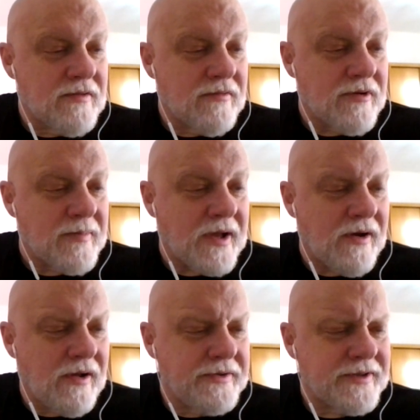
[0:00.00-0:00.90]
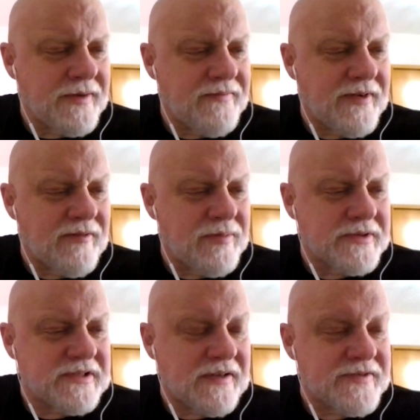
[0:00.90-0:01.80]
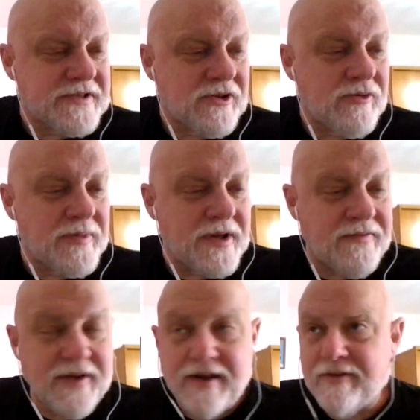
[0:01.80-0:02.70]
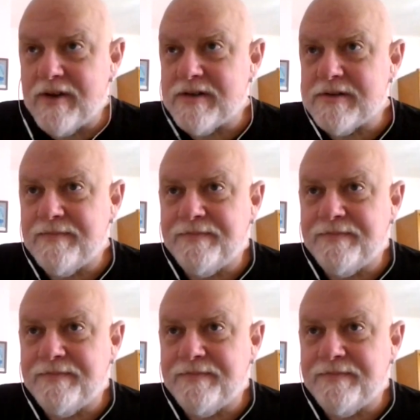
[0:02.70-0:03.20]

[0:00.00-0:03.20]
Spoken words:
one of my all-time favorite books. I have so many favorites.